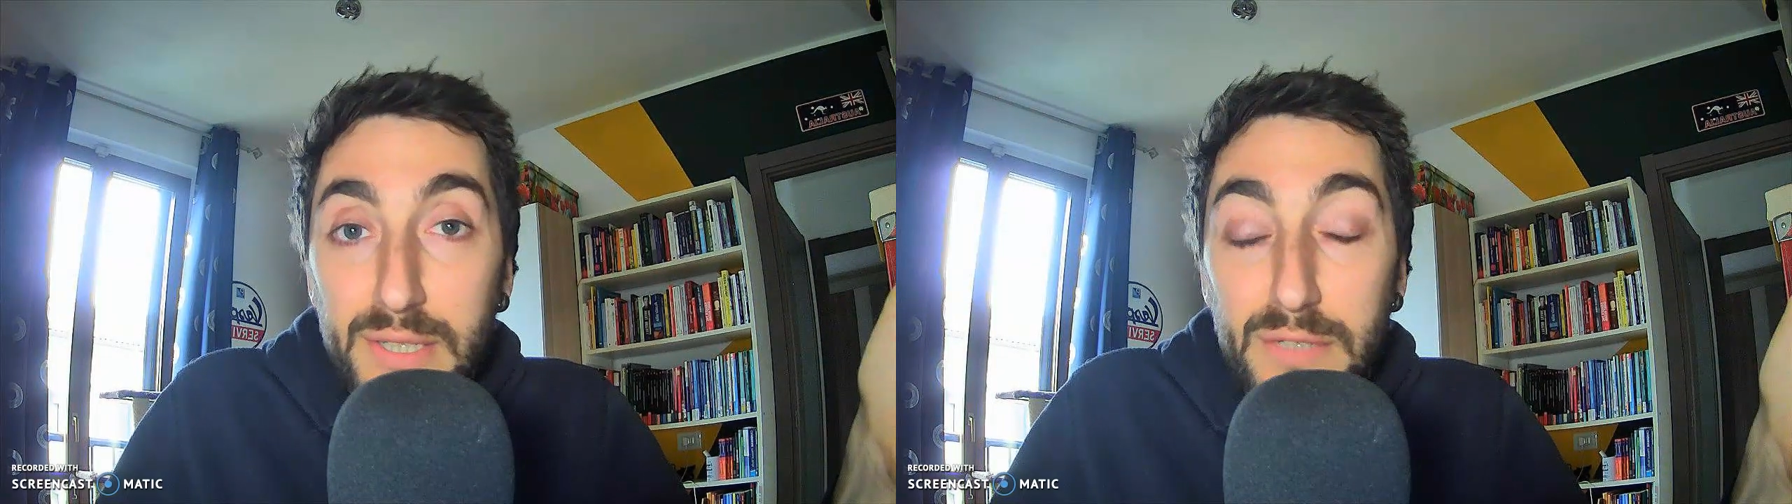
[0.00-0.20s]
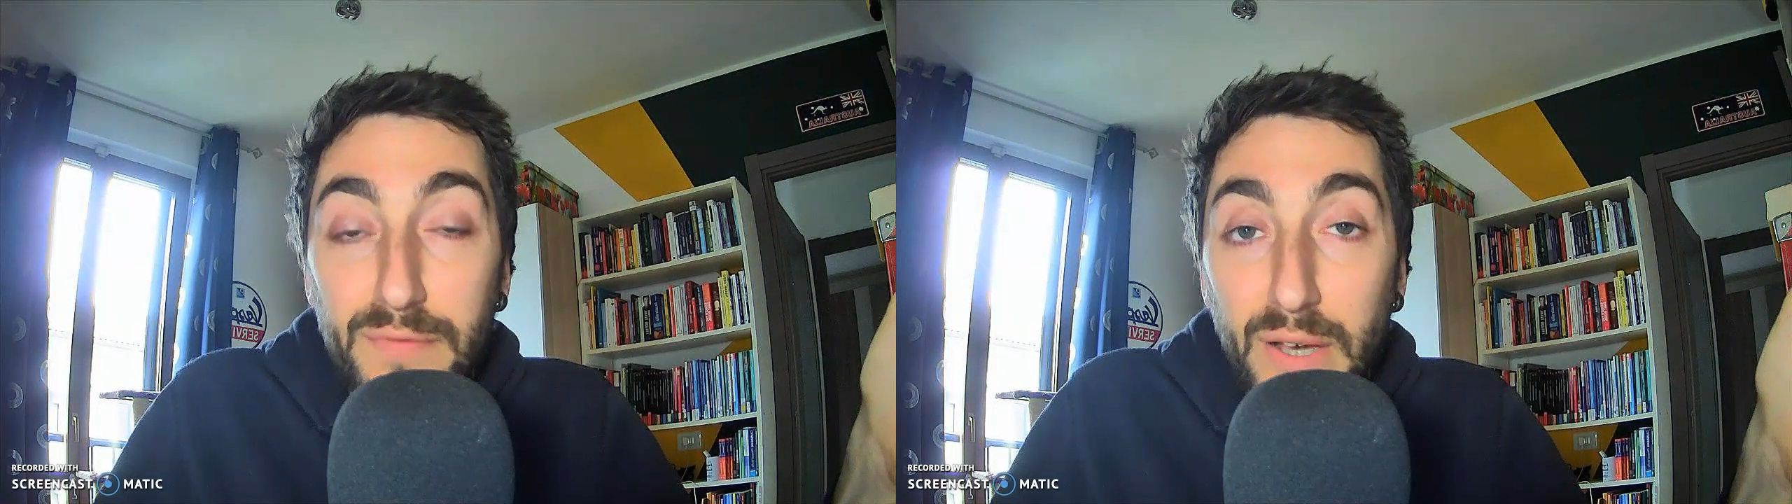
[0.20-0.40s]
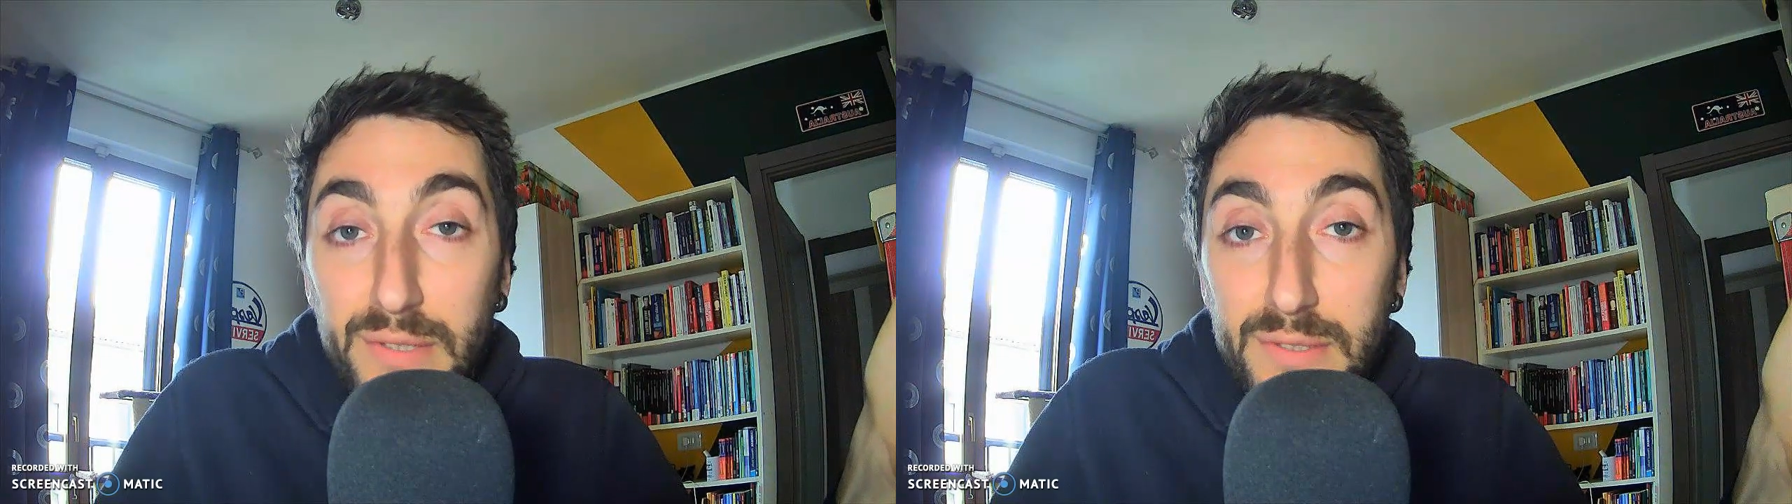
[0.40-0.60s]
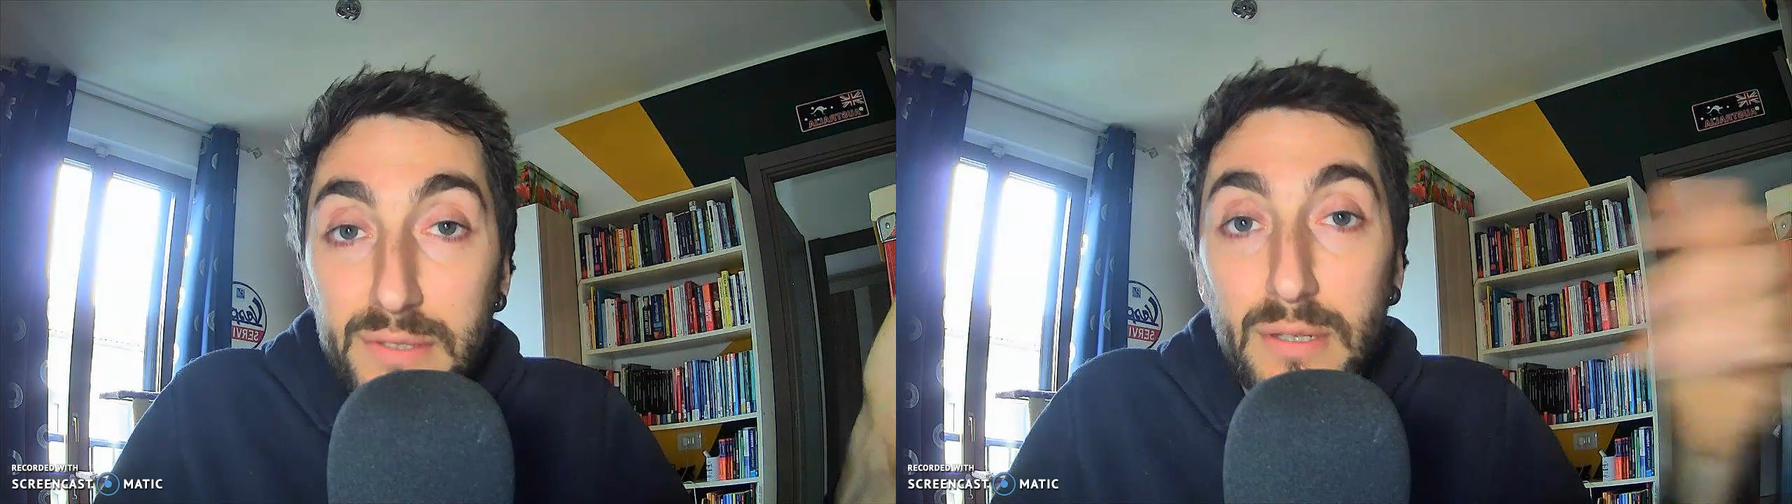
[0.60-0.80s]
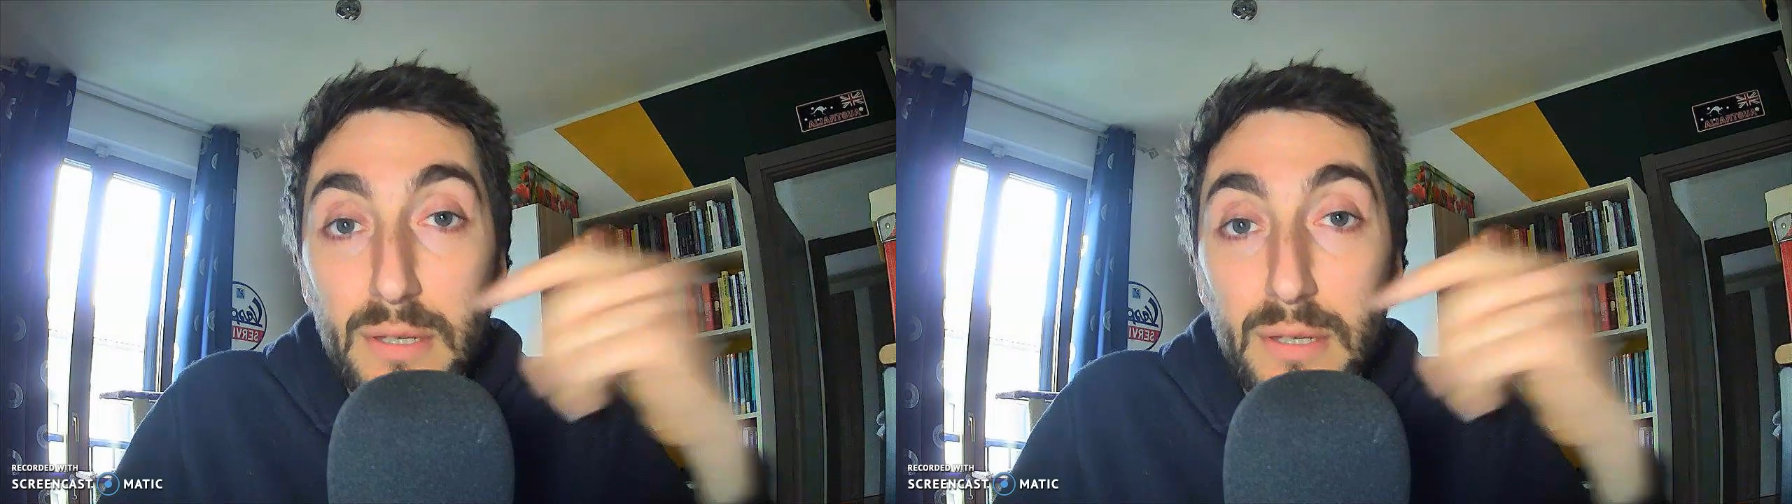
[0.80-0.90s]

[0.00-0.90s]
advice.